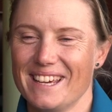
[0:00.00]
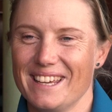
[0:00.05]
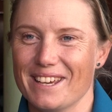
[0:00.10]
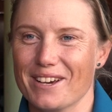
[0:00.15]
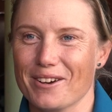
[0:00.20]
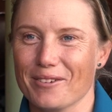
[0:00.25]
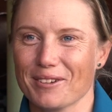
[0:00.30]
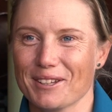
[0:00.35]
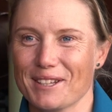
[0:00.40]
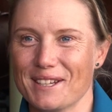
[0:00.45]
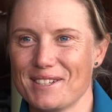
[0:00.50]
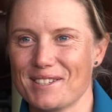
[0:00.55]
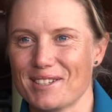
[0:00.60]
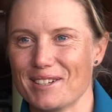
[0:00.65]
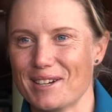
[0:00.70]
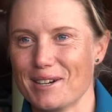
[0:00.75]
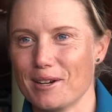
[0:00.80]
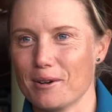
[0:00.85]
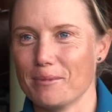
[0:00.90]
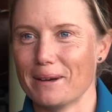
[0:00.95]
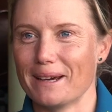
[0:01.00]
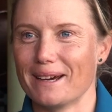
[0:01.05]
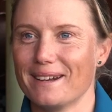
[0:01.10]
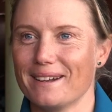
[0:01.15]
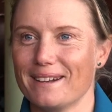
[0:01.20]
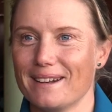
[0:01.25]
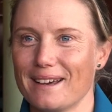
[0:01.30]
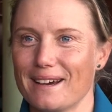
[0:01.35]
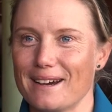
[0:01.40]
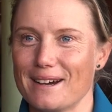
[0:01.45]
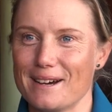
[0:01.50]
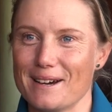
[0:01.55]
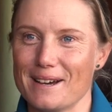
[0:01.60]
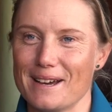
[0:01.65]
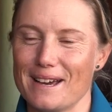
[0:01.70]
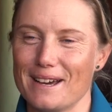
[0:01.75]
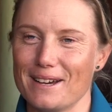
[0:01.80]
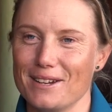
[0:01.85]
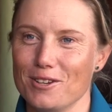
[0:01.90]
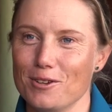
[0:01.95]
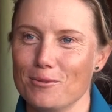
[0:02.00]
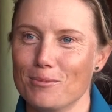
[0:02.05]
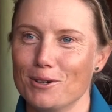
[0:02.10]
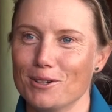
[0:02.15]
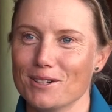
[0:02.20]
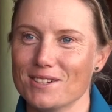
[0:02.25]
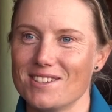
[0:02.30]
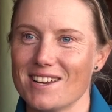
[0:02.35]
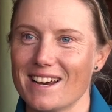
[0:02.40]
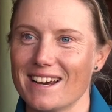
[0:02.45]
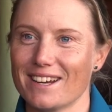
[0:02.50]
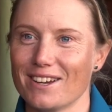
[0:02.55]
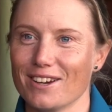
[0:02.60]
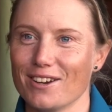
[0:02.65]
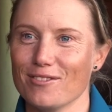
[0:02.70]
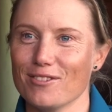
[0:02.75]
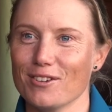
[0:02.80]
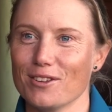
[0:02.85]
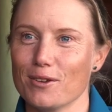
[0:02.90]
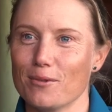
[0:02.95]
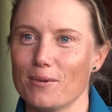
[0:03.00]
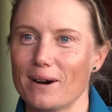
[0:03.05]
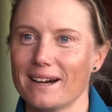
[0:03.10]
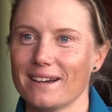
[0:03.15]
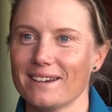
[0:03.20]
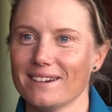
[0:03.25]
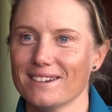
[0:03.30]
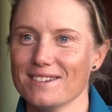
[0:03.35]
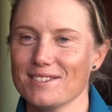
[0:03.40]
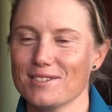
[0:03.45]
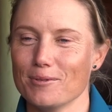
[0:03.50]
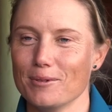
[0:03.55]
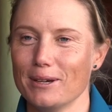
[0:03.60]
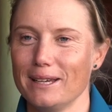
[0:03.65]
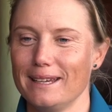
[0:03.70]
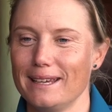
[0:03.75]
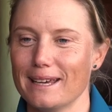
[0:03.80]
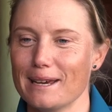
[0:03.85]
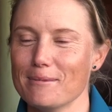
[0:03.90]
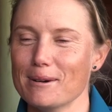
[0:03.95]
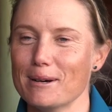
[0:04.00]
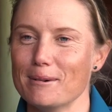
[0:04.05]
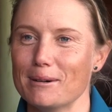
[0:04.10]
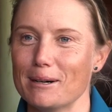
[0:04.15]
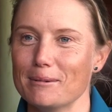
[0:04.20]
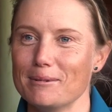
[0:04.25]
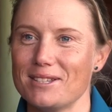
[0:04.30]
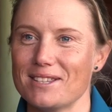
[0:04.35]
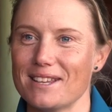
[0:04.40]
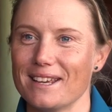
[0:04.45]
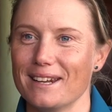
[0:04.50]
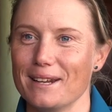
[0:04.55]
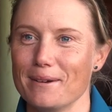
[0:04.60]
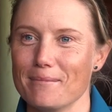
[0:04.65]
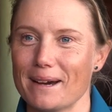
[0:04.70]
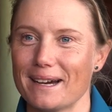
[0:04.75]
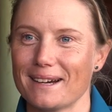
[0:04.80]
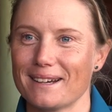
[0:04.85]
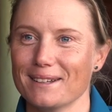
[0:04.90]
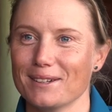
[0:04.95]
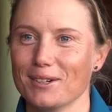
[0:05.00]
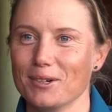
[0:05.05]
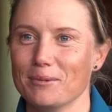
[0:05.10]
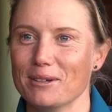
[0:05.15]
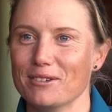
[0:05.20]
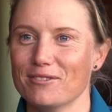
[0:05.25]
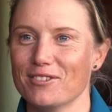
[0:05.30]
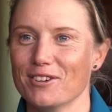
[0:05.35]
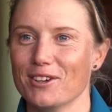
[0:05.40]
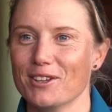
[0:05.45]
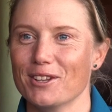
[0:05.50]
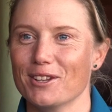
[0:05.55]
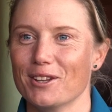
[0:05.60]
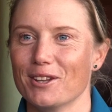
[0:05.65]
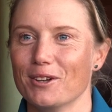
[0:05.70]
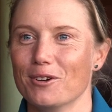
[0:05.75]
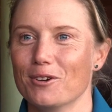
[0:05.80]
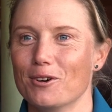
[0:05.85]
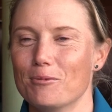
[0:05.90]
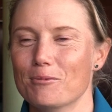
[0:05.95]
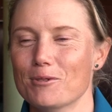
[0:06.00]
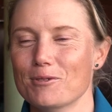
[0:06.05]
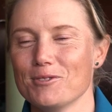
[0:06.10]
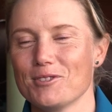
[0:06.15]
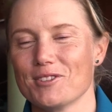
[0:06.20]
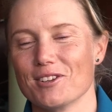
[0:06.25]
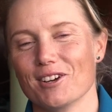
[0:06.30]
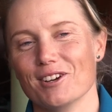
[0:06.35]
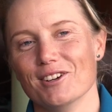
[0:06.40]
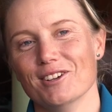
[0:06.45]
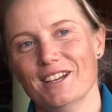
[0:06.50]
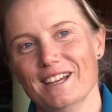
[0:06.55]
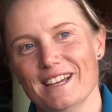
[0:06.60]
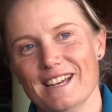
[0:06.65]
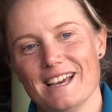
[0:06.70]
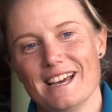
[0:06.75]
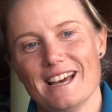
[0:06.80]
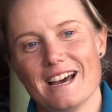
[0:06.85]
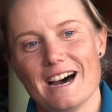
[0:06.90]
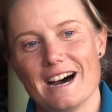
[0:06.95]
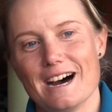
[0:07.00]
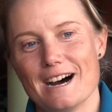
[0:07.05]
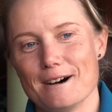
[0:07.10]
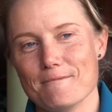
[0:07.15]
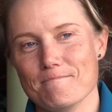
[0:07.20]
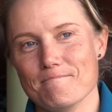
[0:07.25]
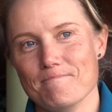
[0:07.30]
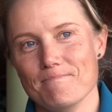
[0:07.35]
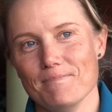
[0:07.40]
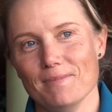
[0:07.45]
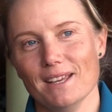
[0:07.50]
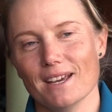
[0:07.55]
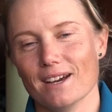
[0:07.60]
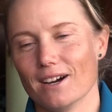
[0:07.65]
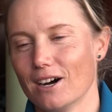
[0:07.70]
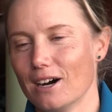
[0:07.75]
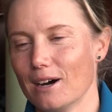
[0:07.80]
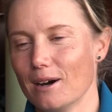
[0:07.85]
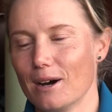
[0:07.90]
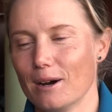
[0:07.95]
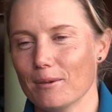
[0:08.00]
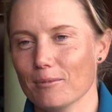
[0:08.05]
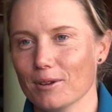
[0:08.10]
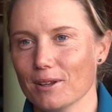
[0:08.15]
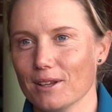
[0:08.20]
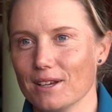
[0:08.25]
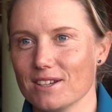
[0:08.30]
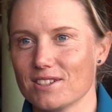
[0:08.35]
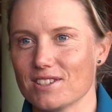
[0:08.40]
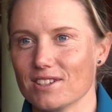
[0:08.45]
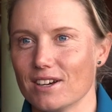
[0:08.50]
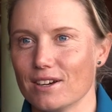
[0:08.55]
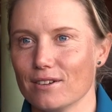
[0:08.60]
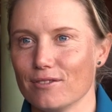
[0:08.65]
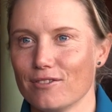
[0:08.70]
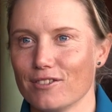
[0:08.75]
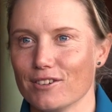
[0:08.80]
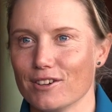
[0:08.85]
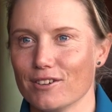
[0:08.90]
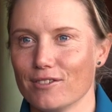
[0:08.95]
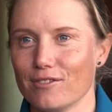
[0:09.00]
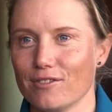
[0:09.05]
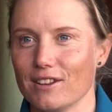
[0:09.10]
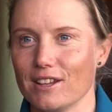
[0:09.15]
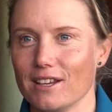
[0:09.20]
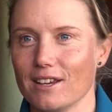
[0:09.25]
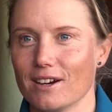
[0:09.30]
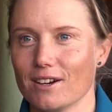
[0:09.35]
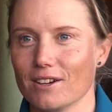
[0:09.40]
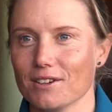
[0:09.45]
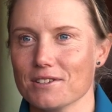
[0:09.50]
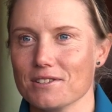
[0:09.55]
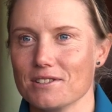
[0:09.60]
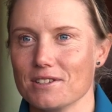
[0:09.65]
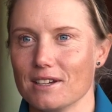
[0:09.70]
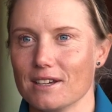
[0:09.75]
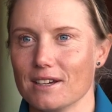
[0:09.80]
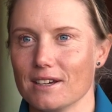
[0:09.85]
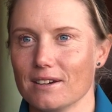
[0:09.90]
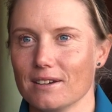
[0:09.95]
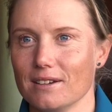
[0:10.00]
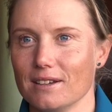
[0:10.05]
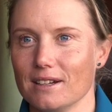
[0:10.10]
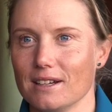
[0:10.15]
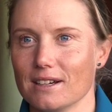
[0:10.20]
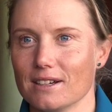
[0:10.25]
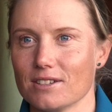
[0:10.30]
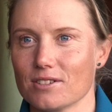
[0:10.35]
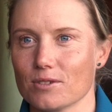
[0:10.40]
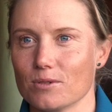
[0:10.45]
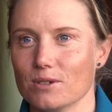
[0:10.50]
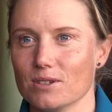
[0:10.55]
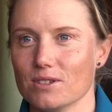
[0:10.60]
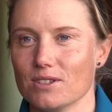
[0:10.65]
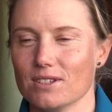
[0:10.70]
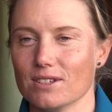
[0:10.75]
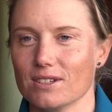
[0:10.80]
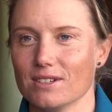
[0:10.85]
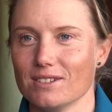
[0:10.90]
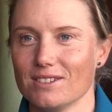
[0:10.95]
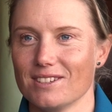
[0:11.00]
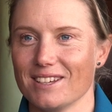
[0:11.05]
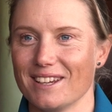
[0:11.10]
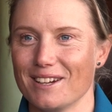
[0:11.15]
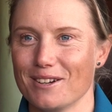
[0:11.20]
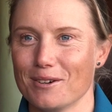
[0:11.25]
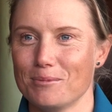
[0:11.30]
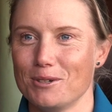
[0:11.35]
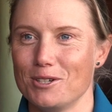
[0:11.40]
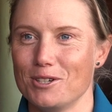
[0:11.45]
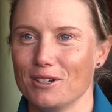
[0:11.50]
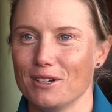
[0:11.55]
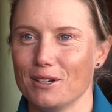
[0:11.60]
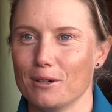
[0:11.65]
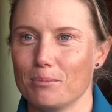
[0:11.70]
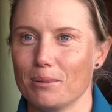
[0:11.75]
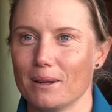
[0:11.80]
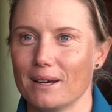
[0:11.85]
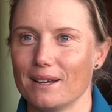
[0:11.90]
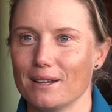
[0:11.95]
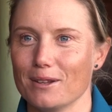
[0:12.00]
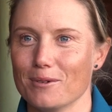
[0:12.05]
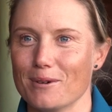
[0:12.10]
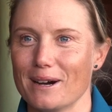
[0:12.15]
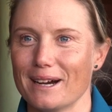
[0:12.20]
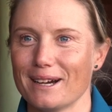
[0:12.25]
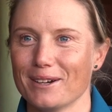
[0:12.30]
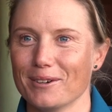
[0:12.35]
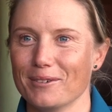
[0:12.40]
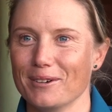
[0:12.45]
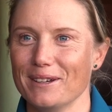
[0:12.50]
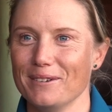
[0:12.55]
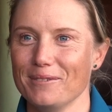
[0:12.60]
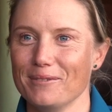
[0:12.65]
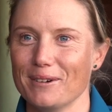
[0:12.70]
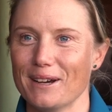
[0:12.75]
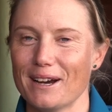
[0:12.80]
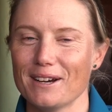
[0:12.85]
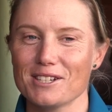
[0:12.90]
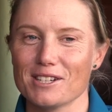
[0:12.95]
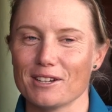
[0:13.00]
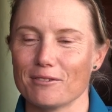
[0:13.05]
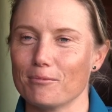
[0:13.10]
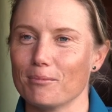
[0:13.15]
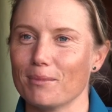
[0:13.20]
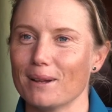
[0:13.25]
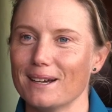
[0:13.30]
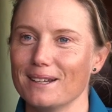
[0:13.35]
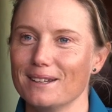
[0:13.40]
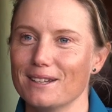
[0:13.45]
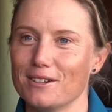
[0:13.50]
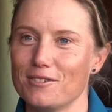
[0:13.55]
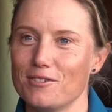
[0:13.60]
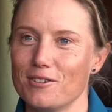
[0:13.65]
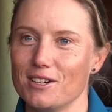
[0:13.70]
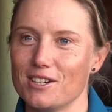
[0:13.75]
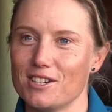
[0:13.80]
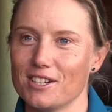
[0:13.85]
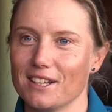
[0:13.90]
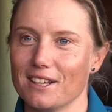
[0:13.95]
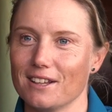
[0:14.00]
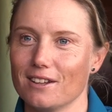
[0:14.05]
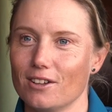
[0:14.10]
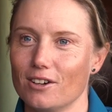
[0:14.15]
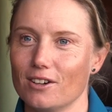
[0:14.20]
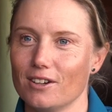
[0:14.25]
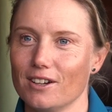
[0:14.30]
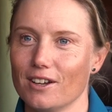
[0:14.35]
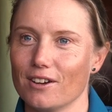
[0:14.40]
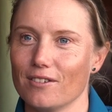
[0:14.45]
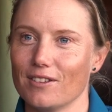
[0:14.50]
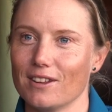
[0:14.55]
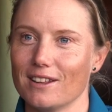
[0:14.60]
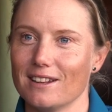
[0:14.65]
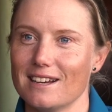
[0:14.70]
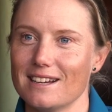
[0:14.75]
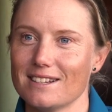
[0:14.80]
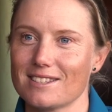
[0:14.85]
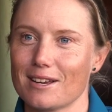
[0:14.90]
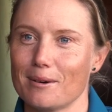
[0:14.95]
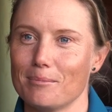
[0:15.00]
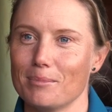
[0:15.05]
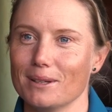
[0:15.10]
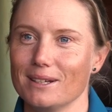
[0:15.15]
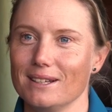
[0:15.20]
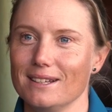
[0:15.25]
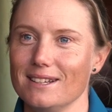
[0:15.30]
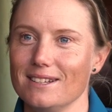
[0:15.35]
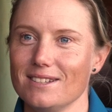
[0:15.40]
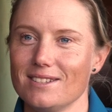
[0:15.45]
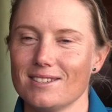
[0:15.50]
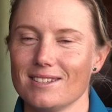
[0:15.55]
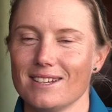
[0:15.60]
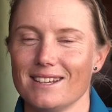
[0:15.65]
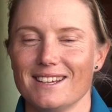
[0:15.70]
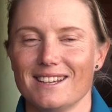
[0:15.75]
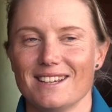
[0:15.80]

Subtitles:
Yeah, really excited about our new ball attack over at the Wacker. As a wicketkeeper, I might be standing back a little bit further than normal. So, I'm really excited for the young girls in our squad to get an opportunity to play at the Wacker. We actually haven't played there traditionally a lot over the last couple of years.